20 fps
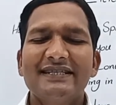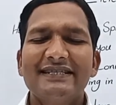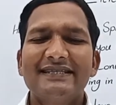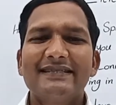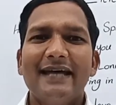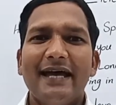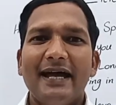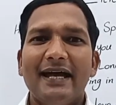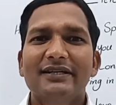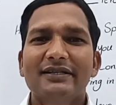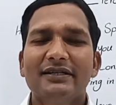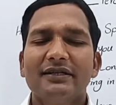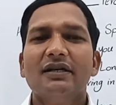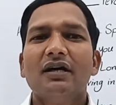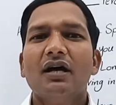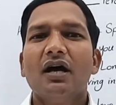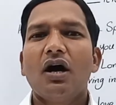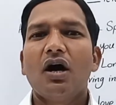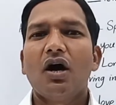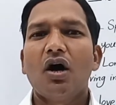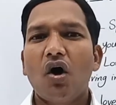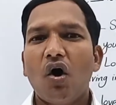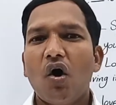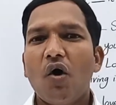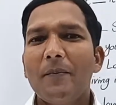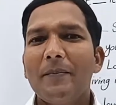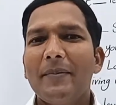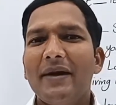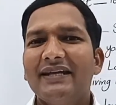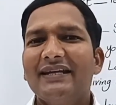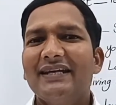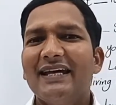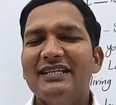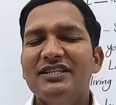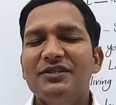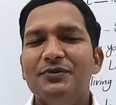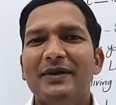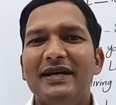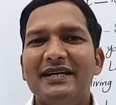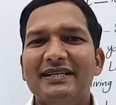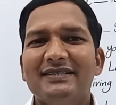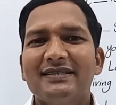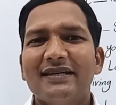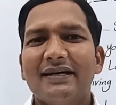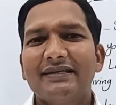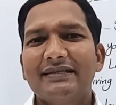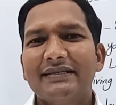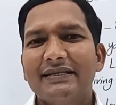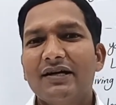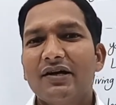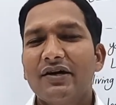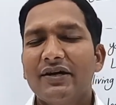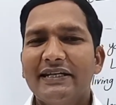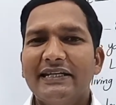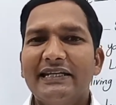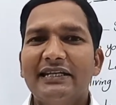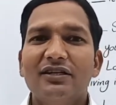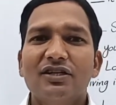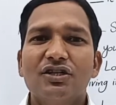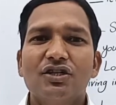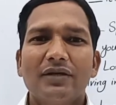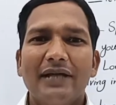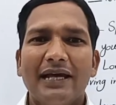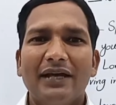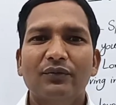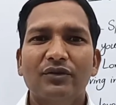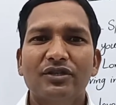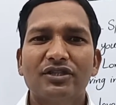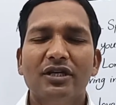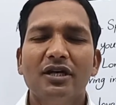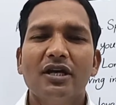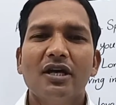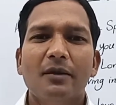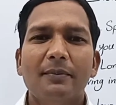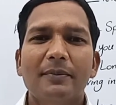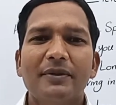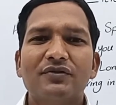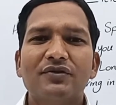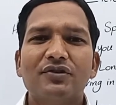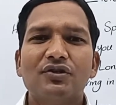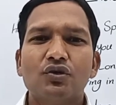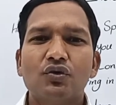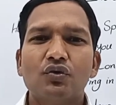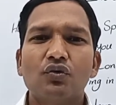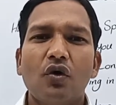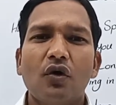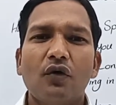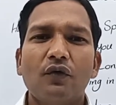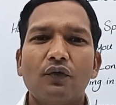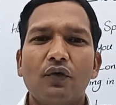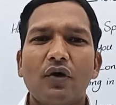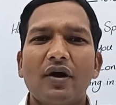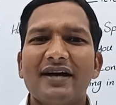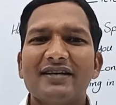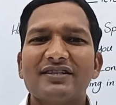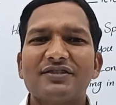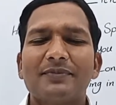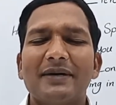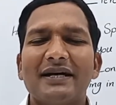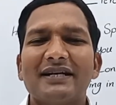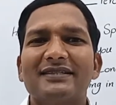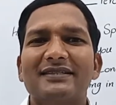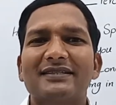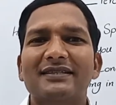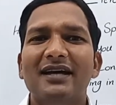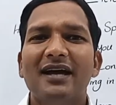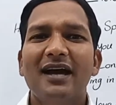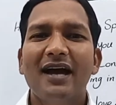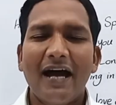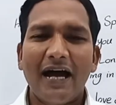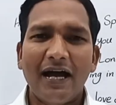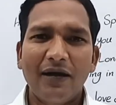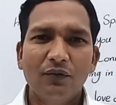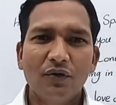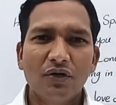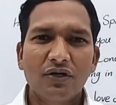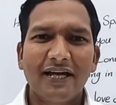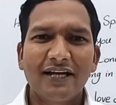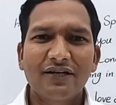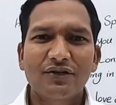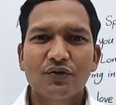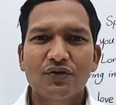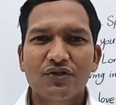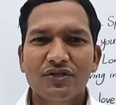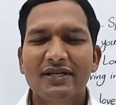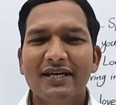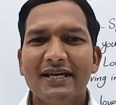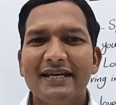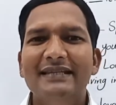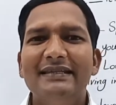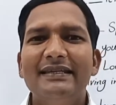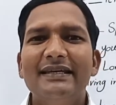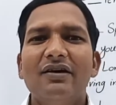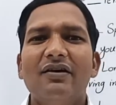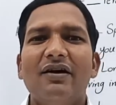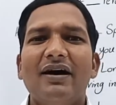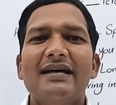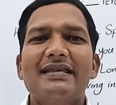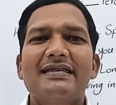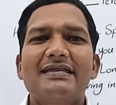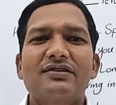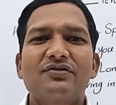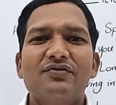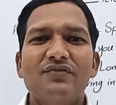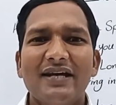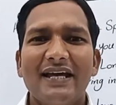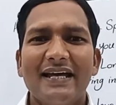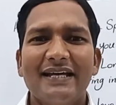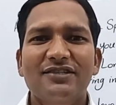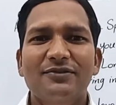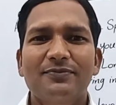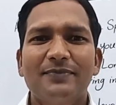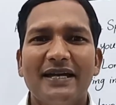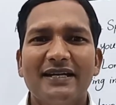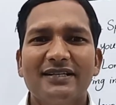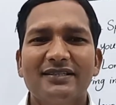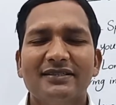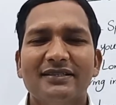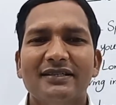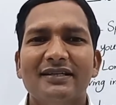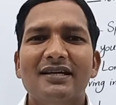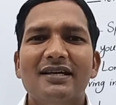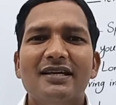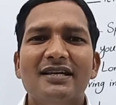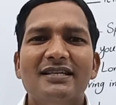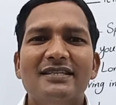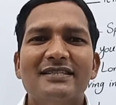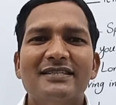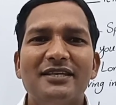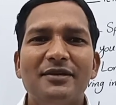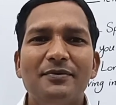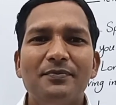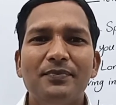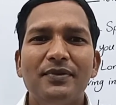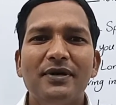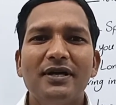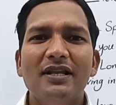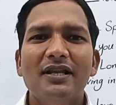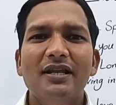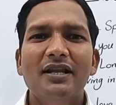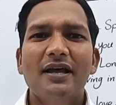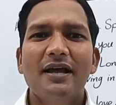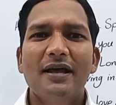is that how many aspects are there in English language? Between 2 or 4 aspects, I would like to say there are 3 aspects: simple,